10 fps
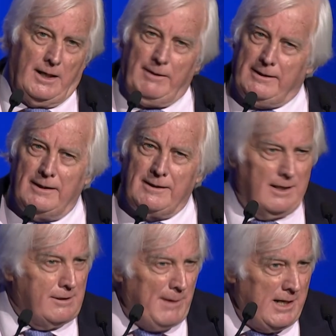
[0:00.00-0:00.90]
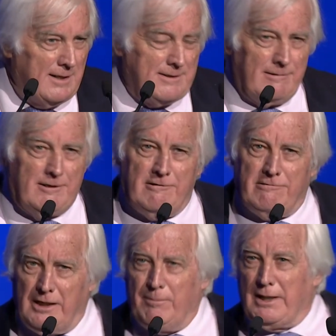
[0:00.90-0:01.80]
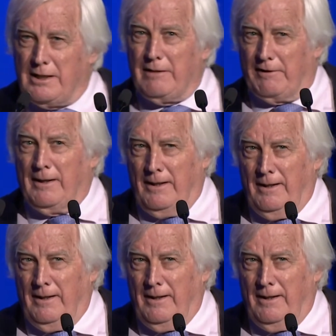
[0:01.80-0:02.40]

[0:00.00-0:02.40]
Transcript: I mean, the Spaniards are incredibly clever,